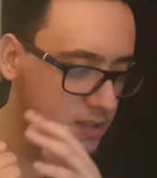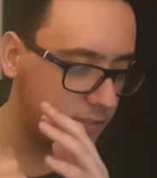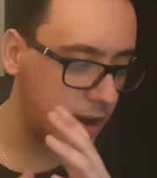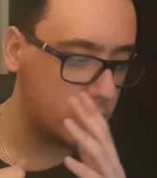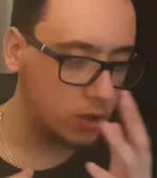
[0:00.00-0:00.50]
is a
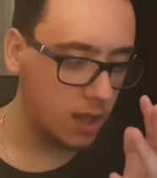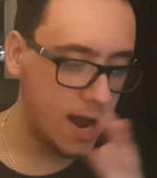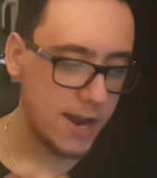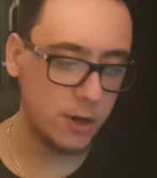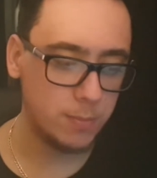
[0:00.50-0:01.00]
very good
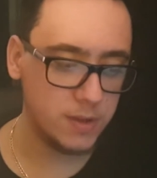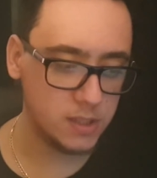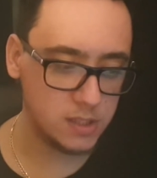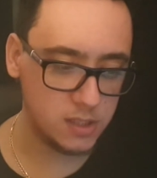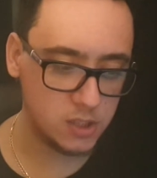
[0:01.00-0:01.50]
lineup.
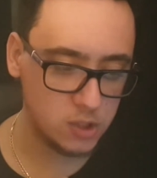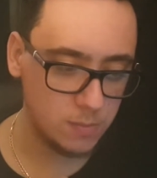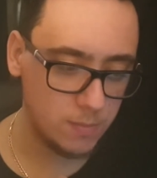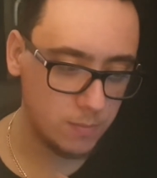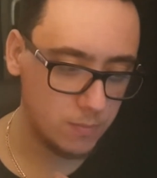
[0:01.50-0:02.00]
There's
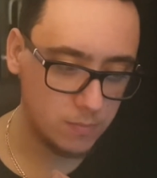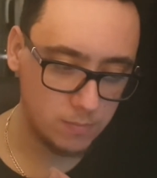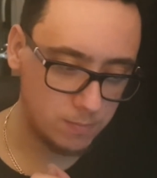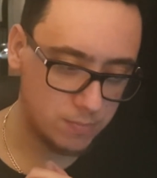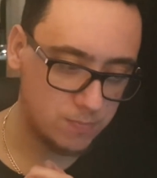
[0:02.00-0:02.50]
some
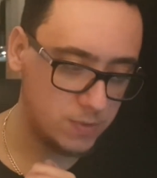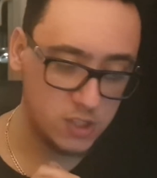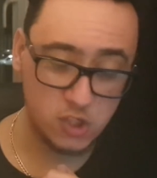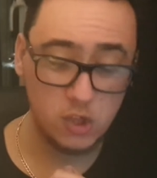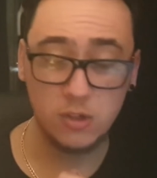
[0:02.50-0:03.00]

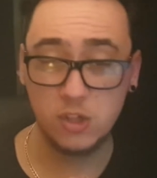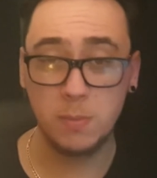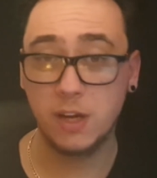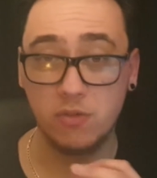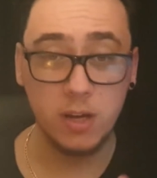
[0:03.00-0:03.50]

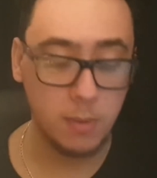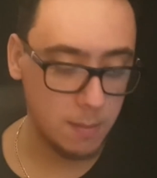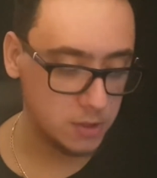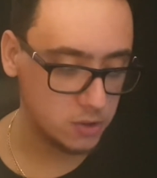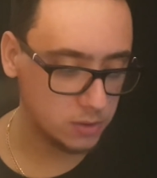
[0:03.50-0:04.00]

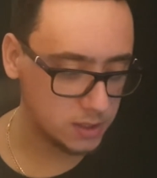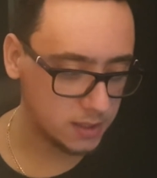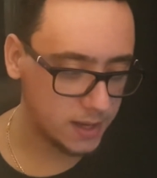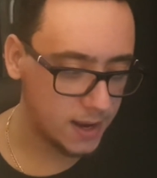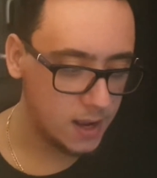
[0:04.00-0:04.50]
incredible episodes
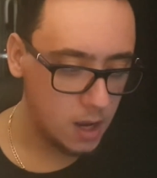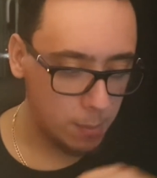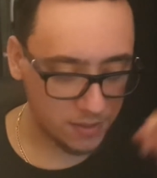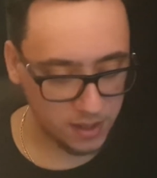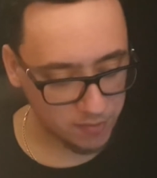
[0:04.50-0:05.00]
in there.
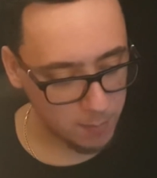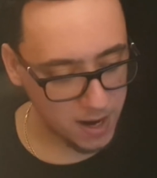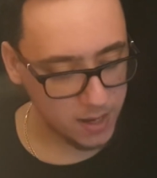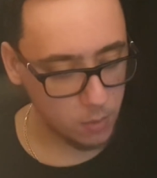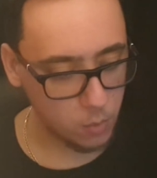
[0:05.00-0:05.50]
But I think for
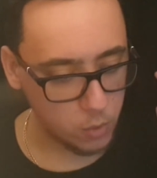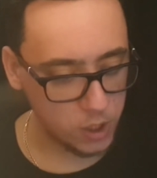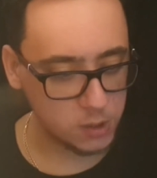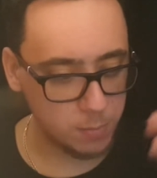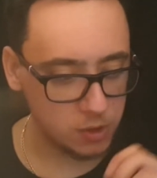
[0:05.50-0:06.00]
my
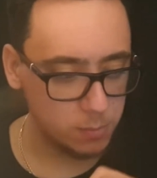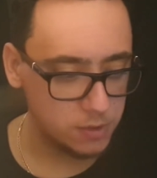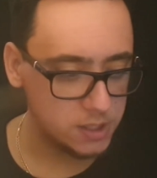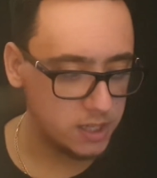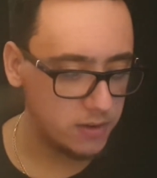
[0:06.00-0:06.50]
worst
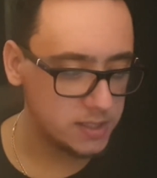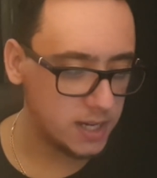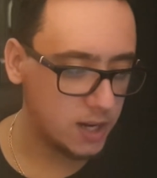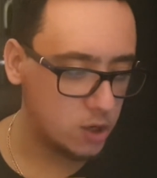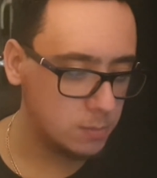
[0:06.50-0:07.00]
possible
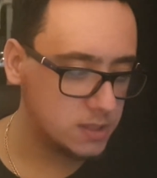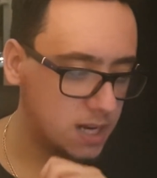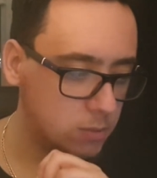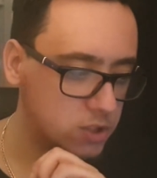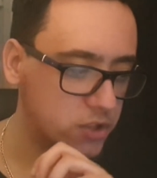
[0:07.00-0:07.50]
series, it comes
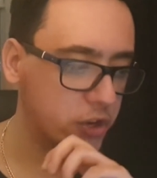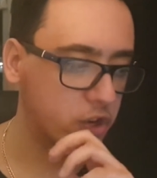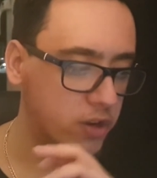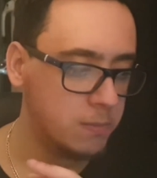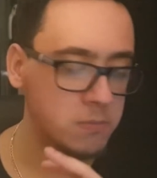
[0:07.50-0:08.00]
down to The
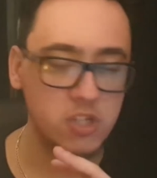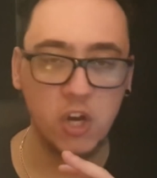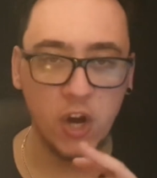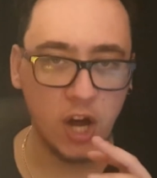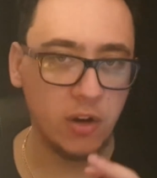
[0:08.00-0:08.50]

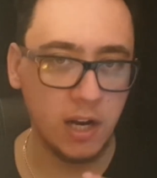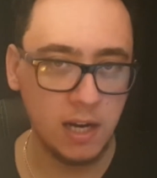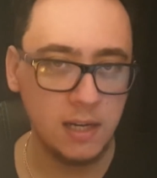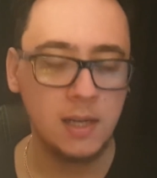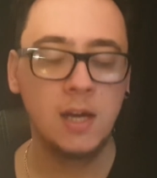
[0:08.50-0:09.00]
Crimson
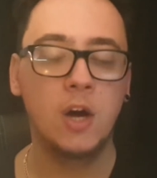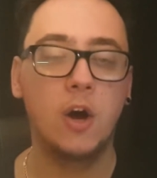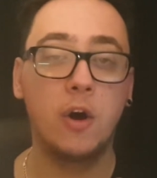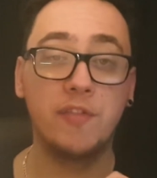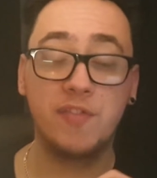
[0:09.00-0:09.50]
Horror
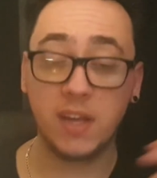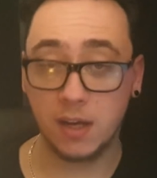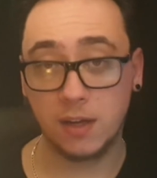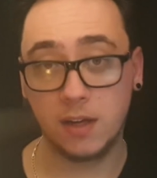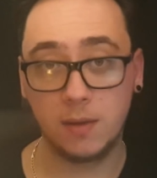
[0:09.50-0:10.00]
or
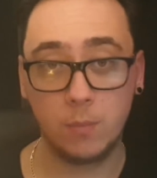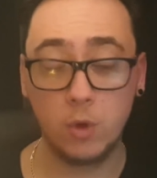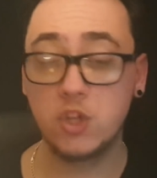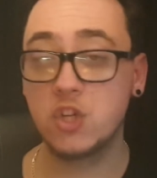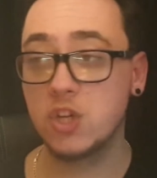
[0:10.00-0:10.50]
Fear Her,
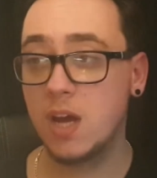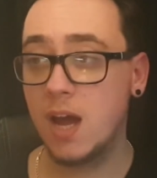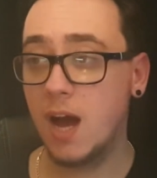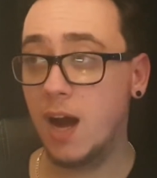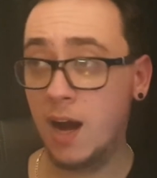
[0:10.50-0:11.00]
which
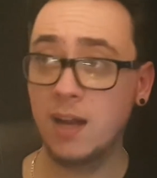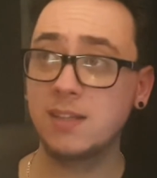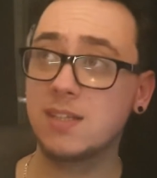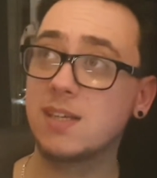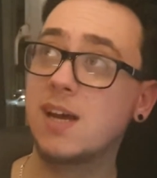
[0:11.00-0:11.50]

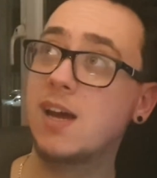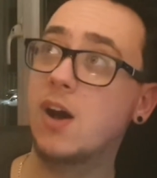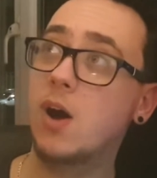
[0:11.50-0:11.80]
aren't